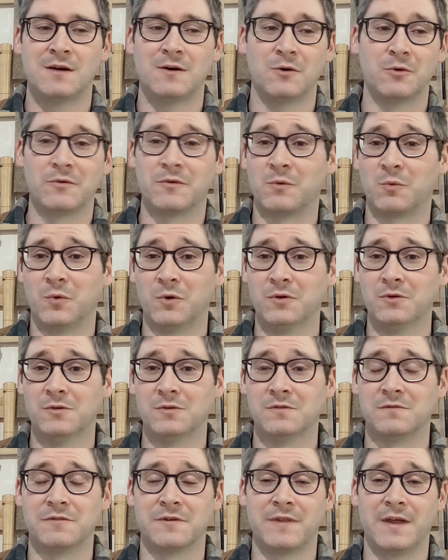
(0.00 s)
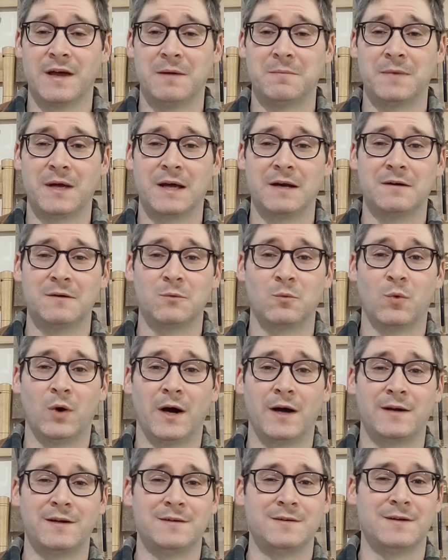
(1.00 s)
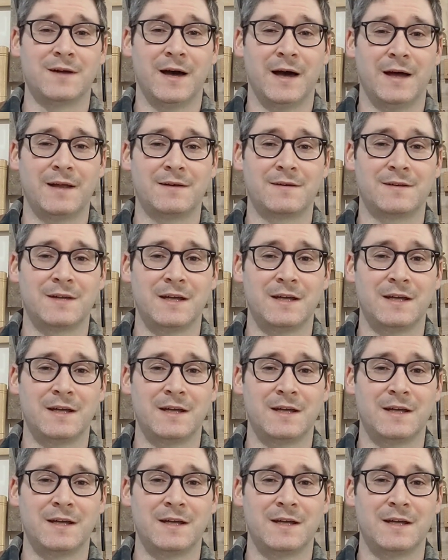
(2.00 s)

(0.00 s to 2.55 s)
or the world for that matter, why not